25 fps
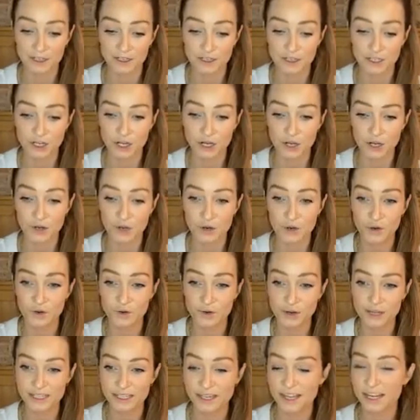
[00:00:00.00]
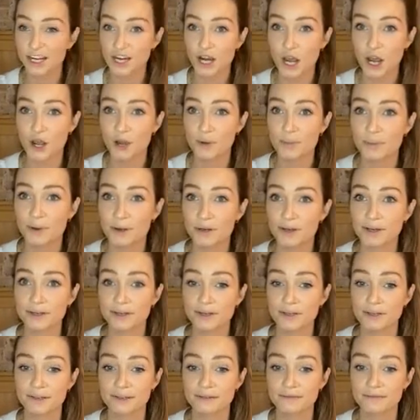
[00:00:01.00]
it's like an
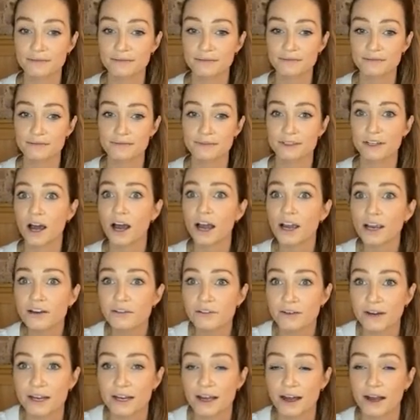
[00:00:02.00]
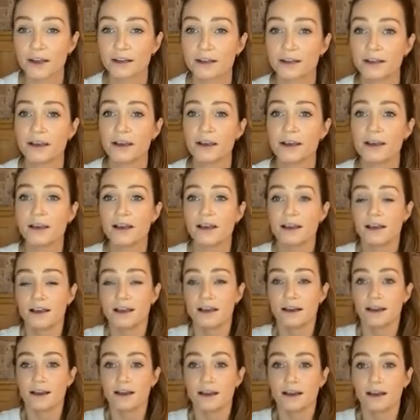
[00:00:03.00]
open diary.
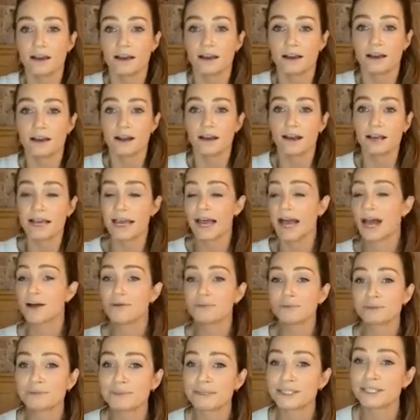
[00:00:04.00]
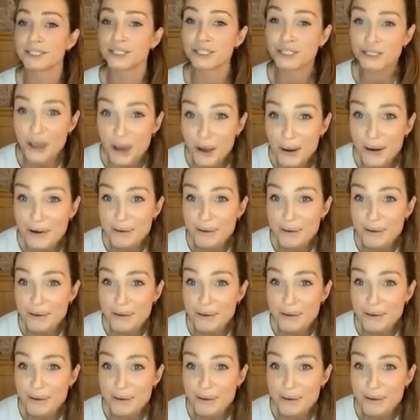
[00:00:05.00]
It helps me so